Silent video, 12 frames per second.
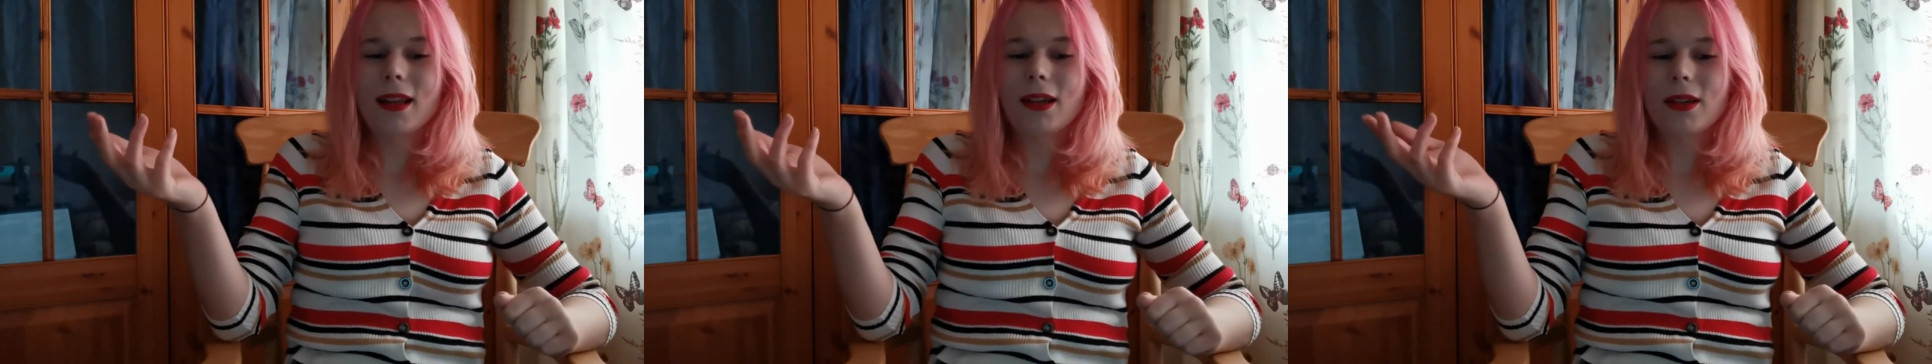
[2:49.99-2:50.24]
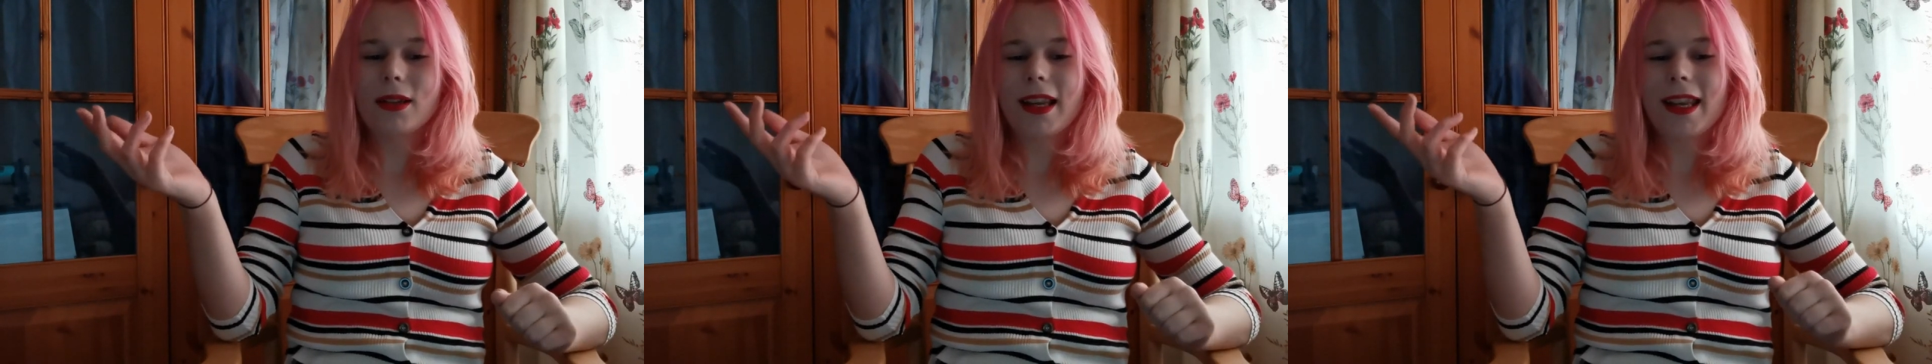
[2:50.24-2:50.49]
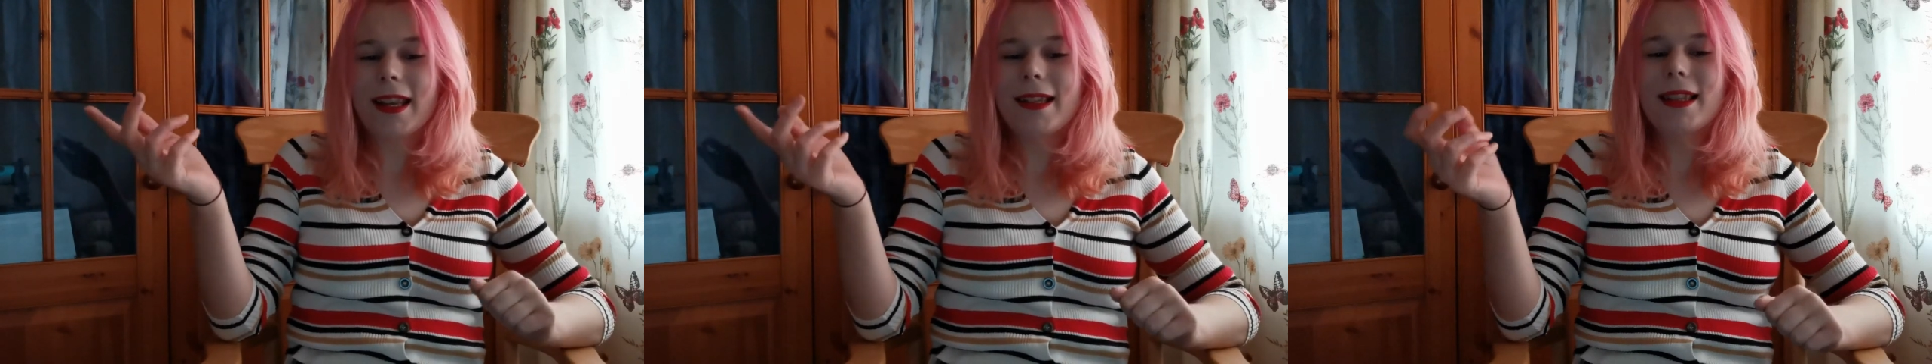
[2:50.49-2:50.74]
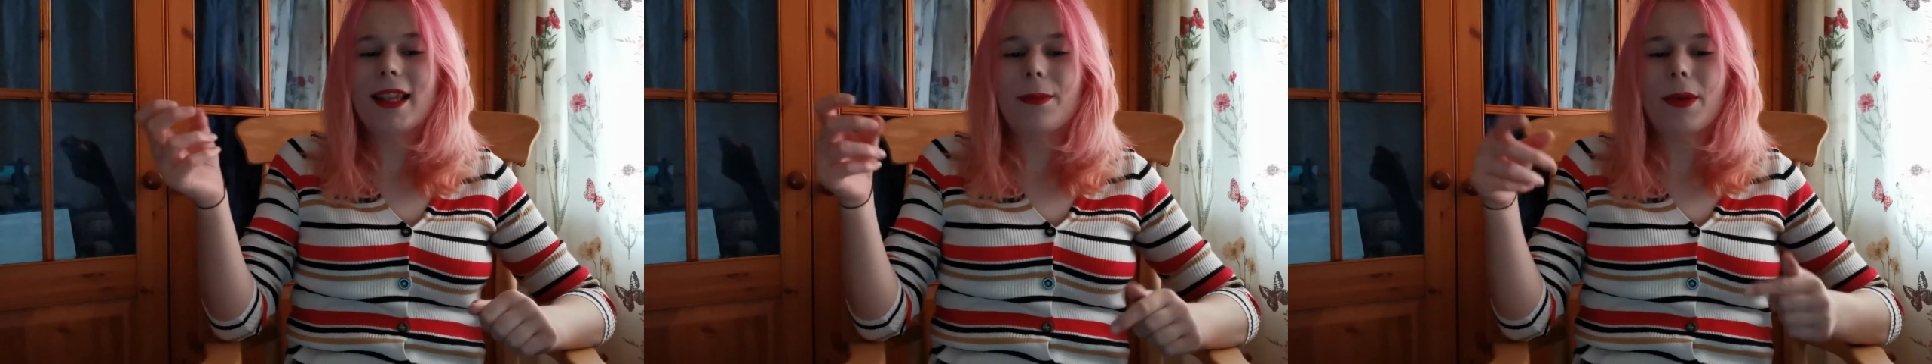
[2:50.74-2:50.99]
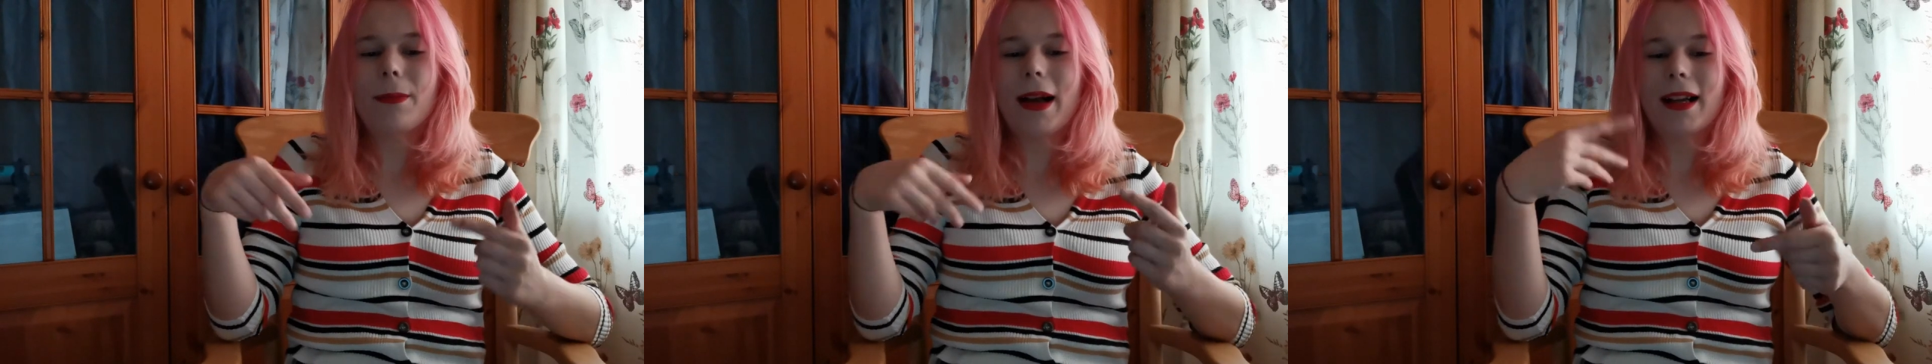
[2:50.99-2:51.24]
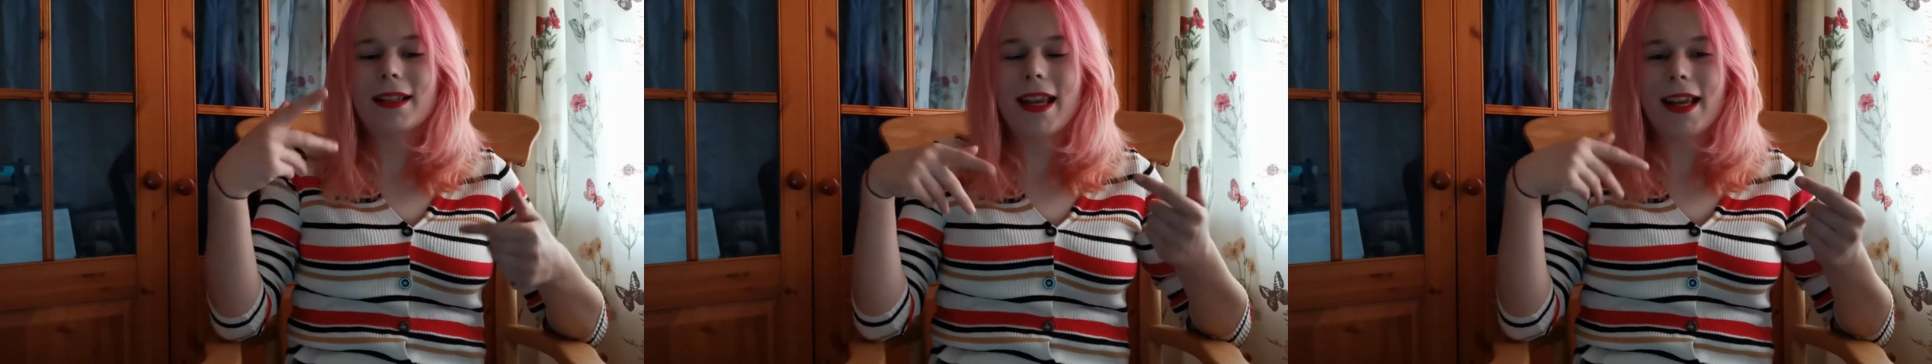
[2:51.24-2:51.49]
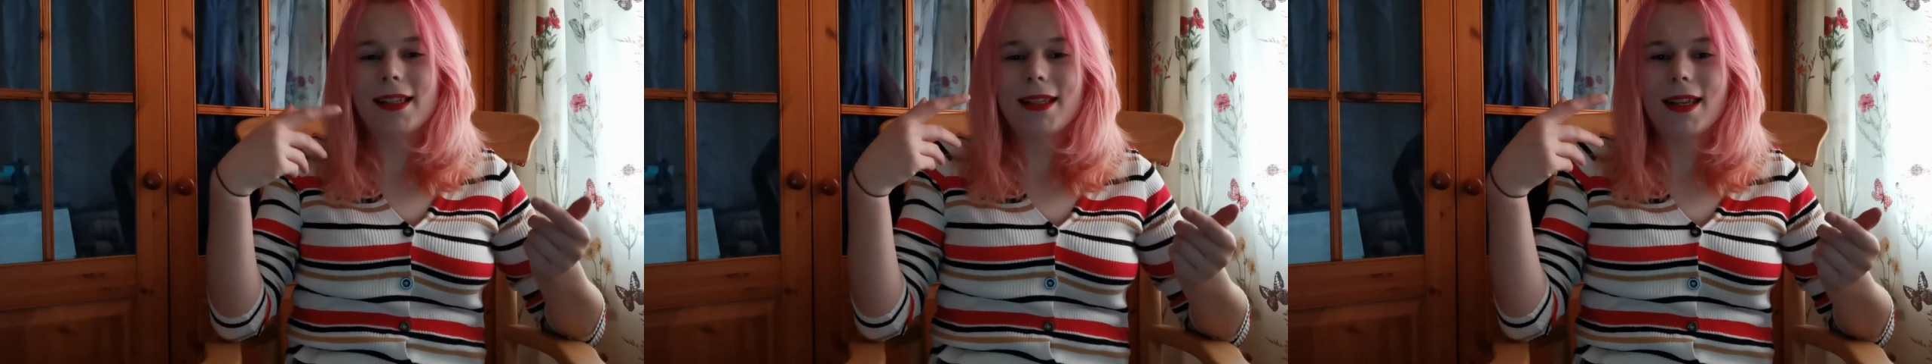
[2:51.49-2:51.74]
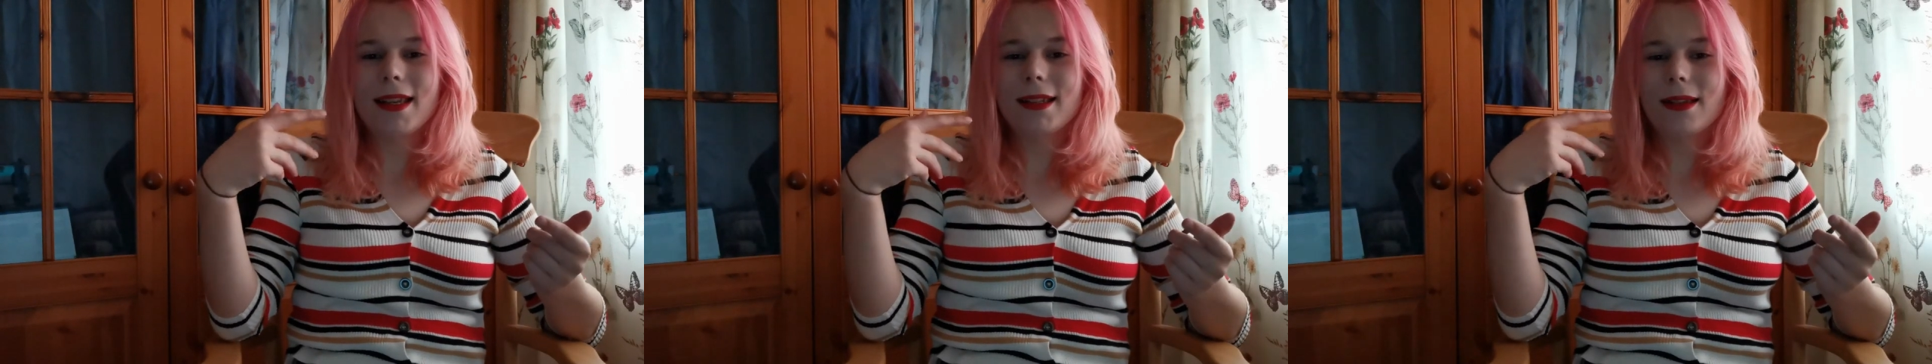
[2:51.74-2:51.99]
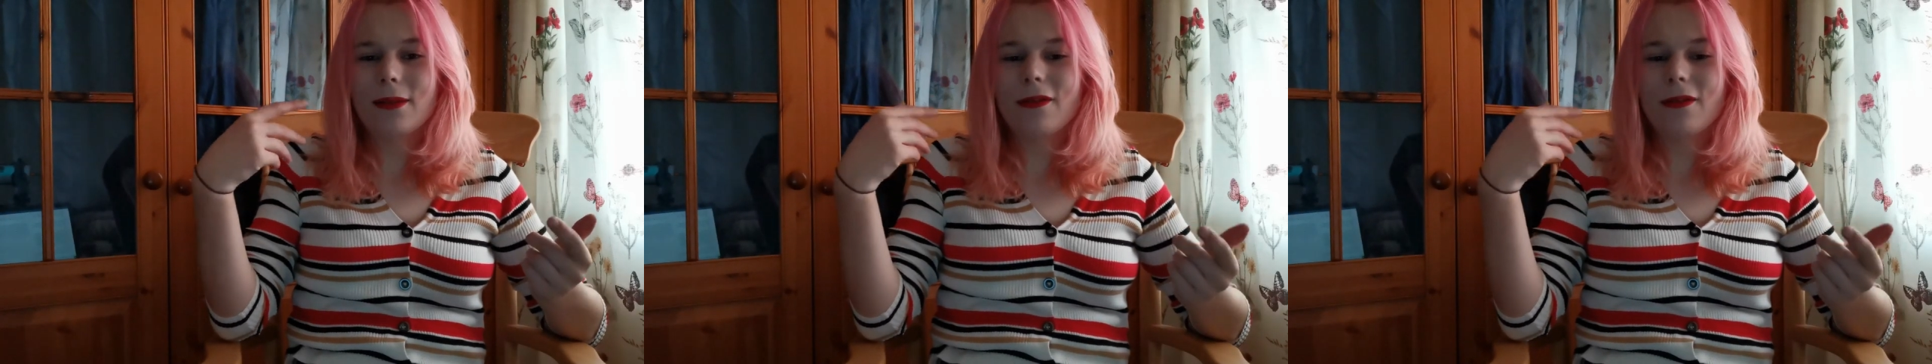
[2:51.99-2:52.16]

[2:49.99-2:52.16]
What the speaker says: could easily be backdated